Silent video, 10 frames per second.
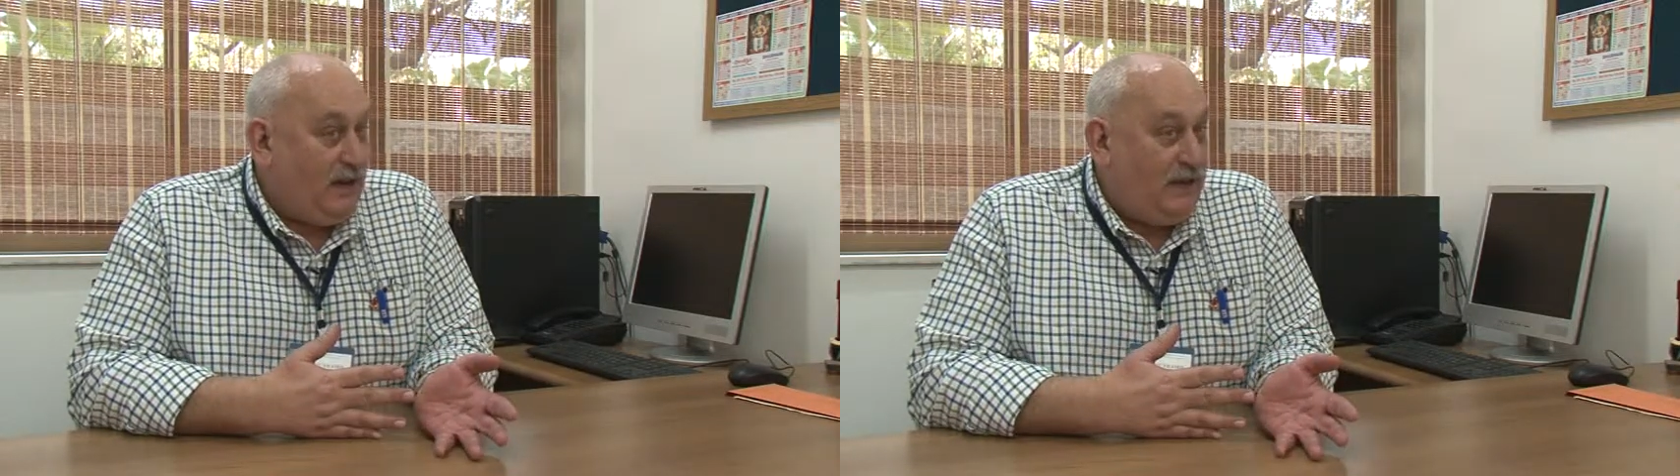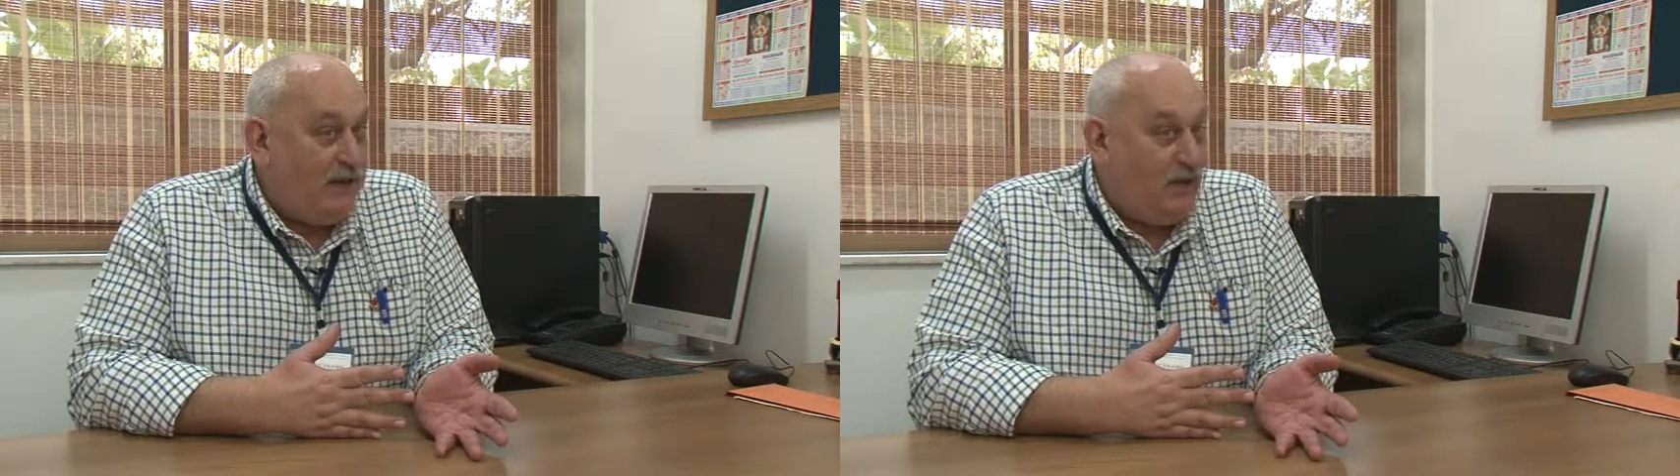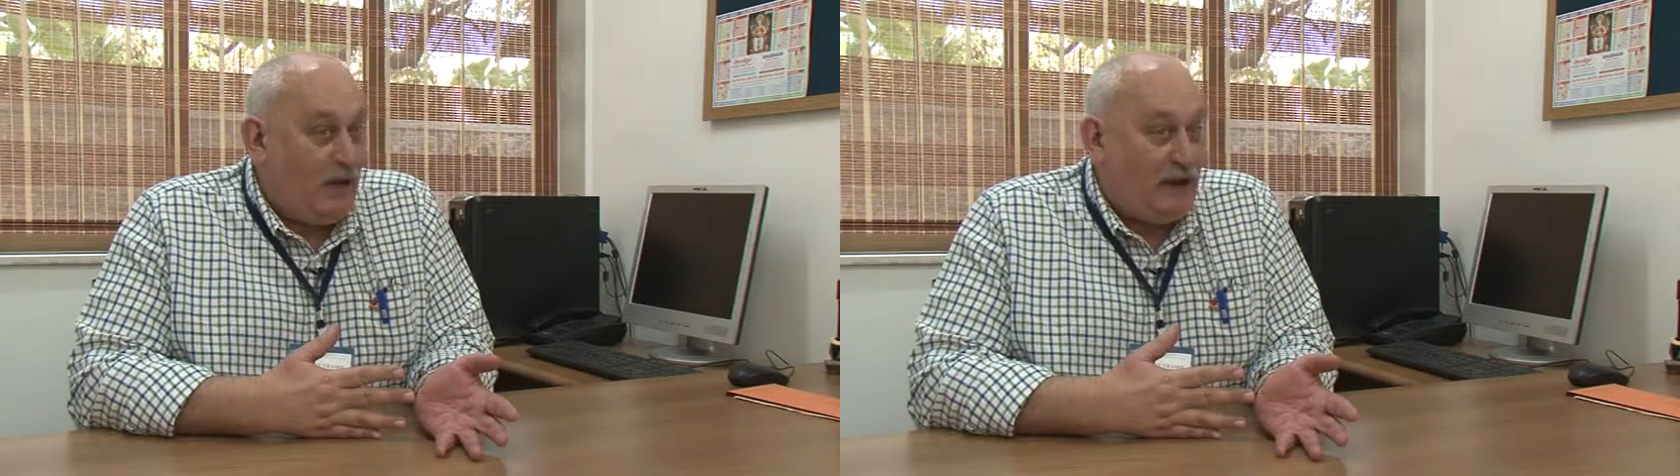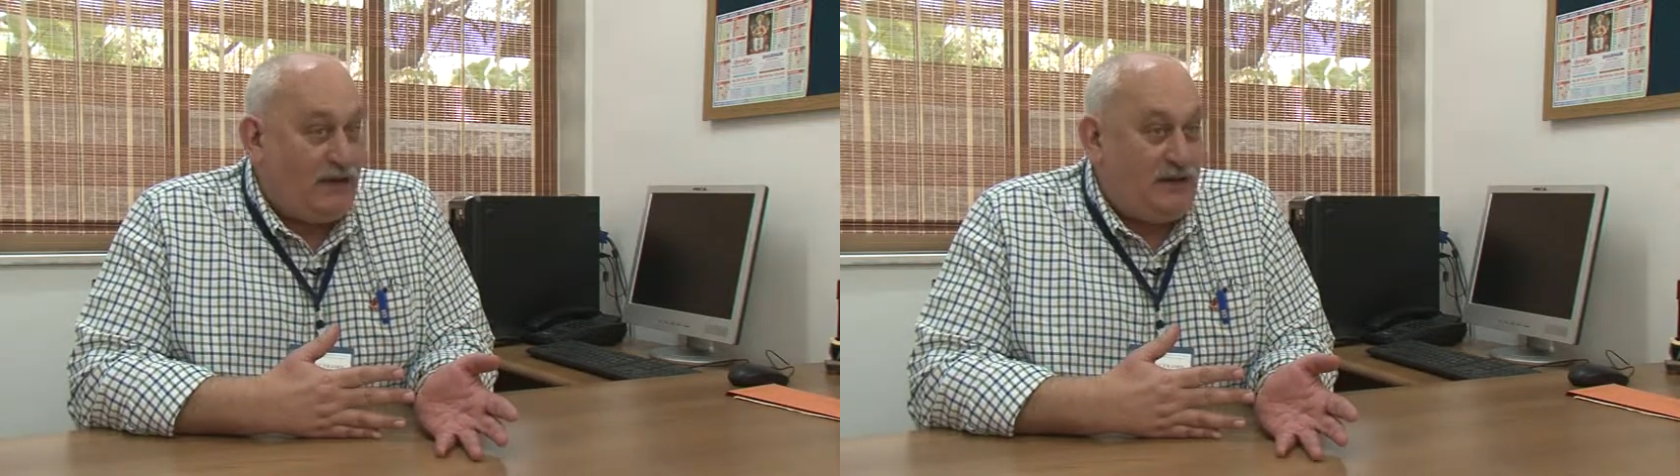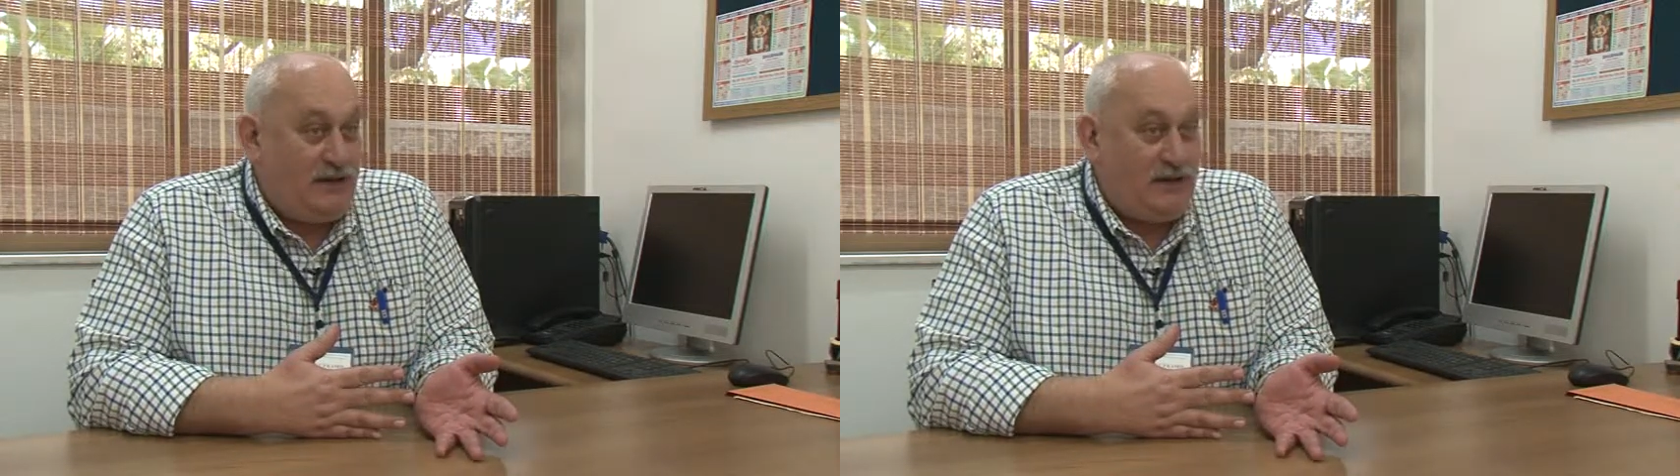in the
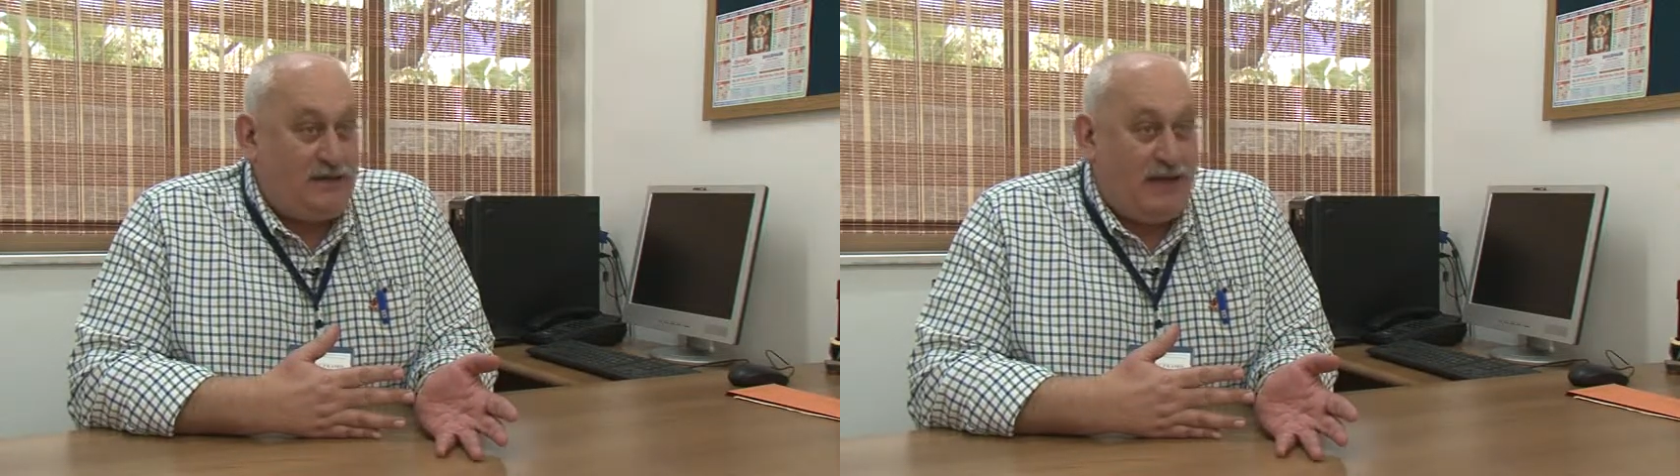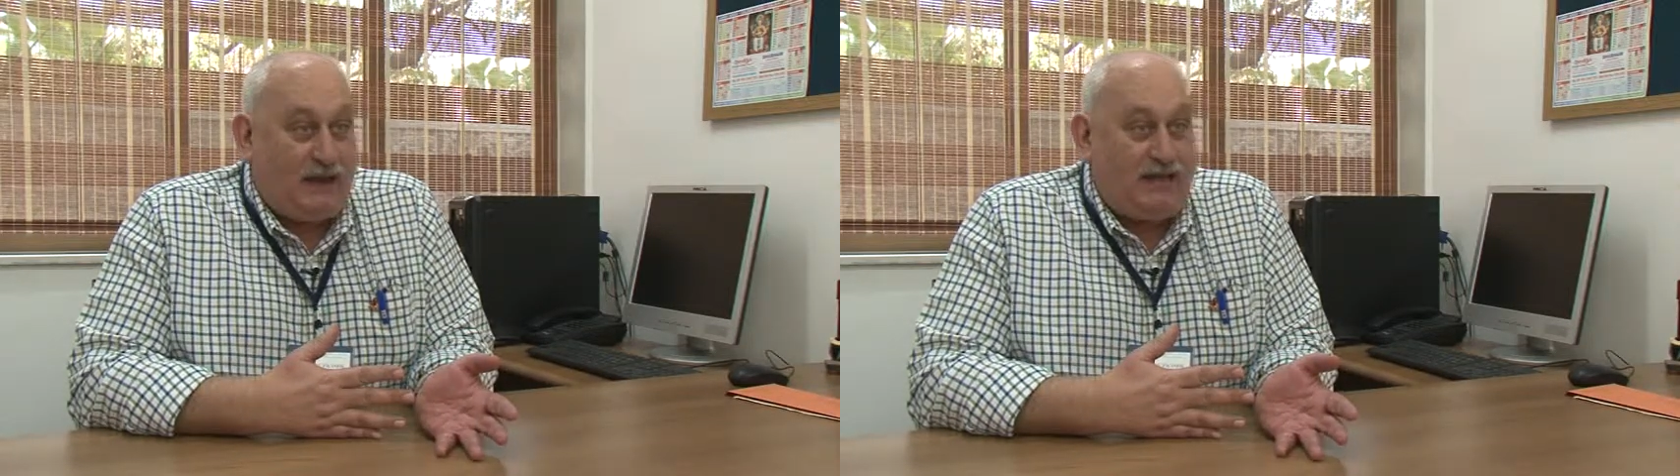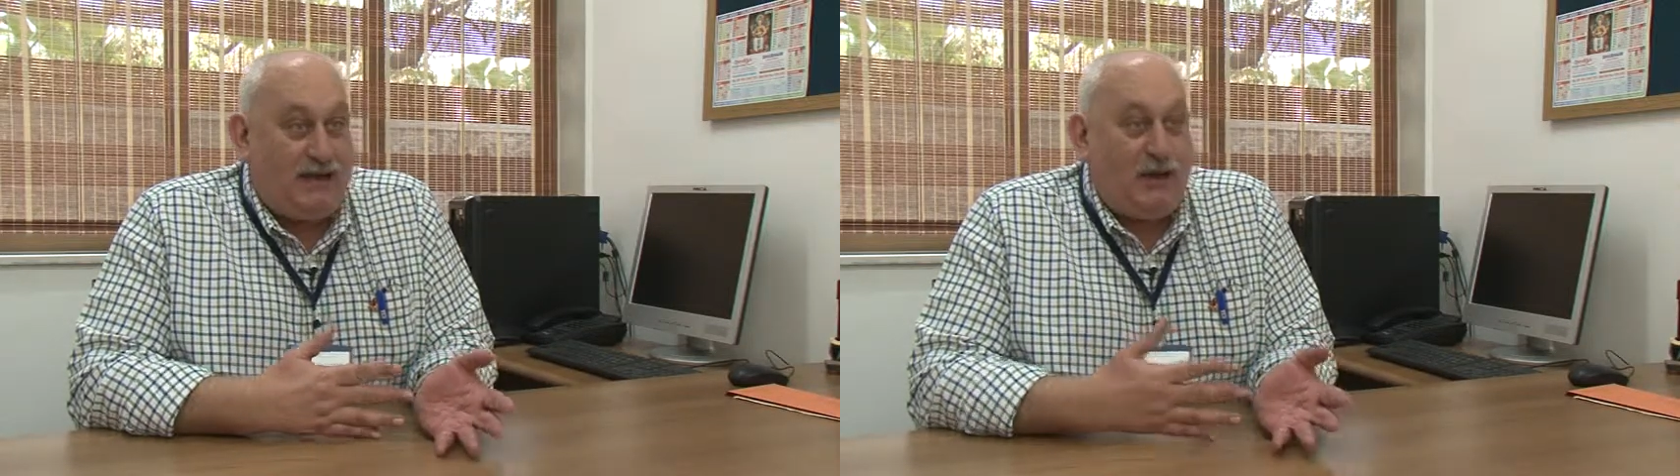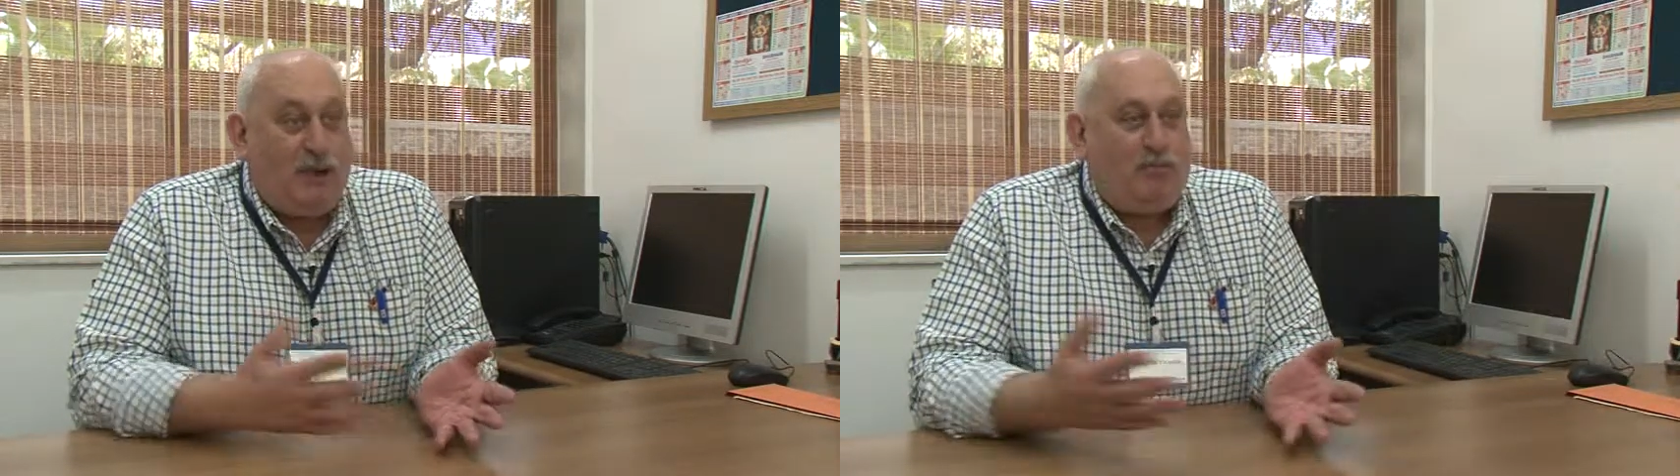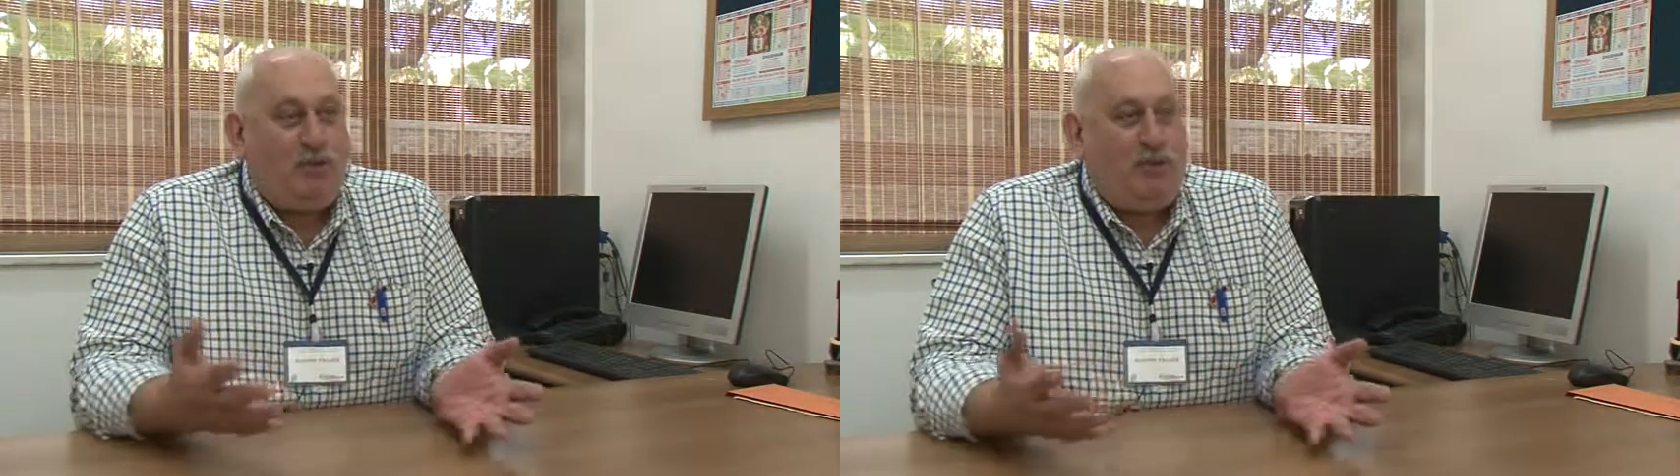humanitarian sector,
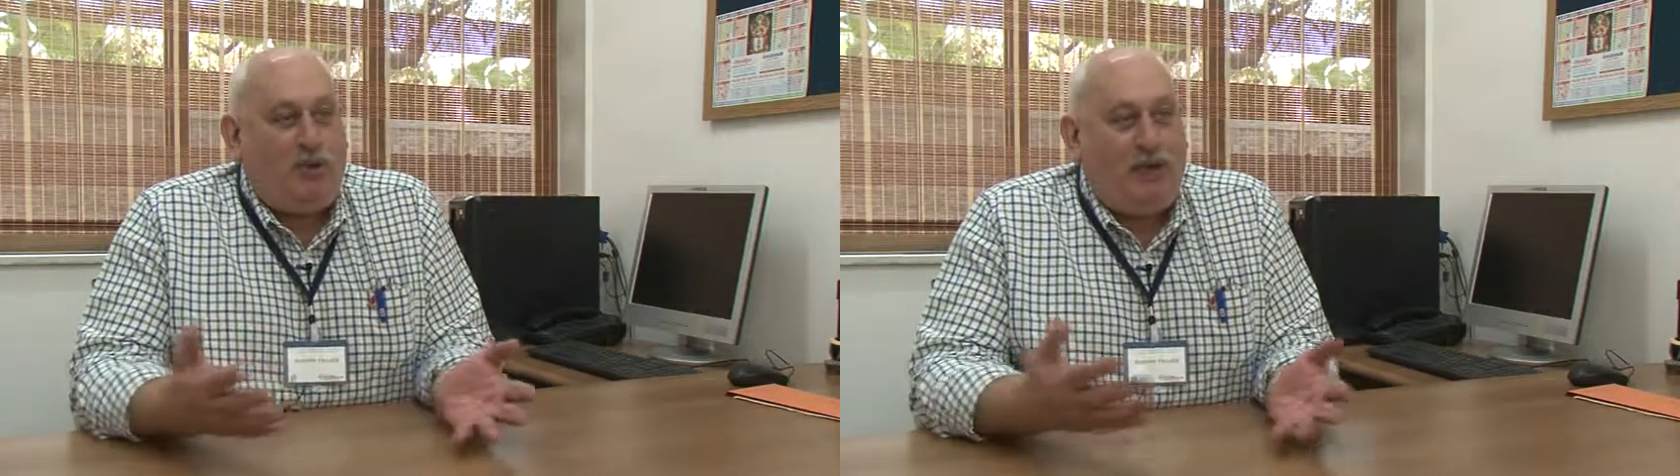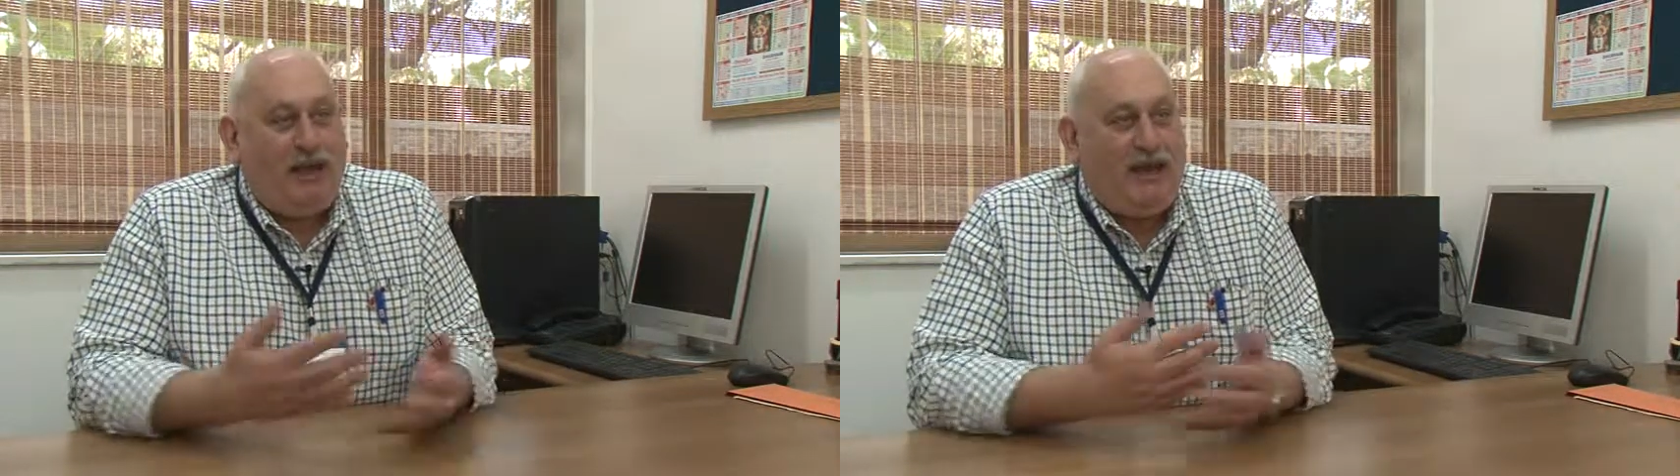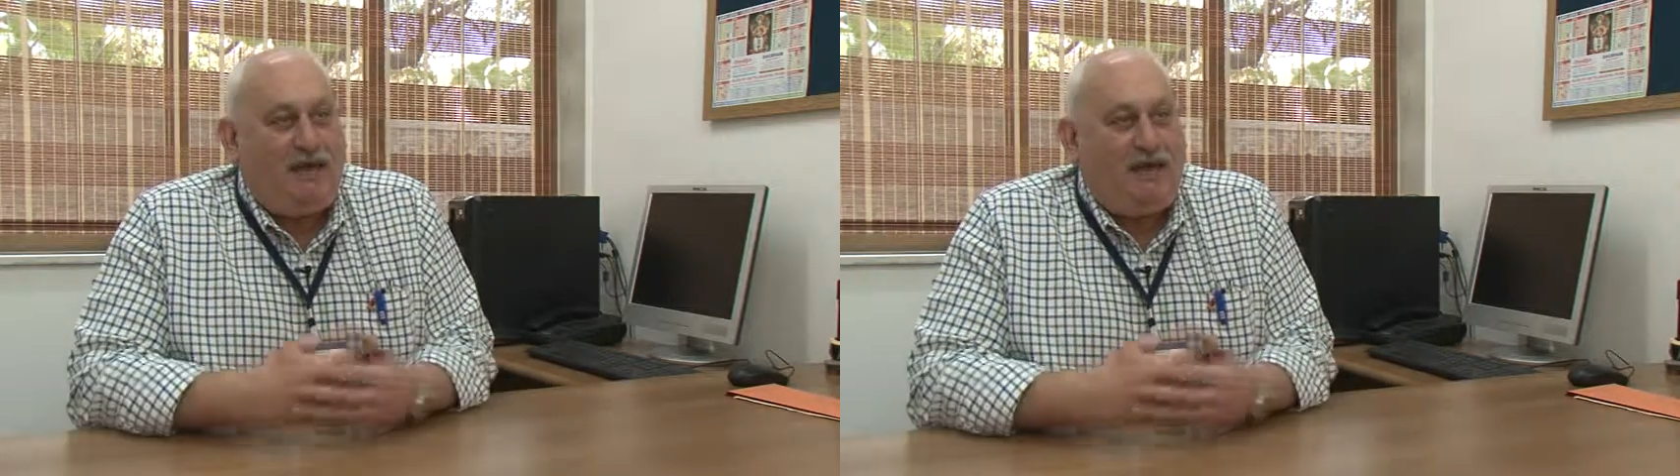but to bring in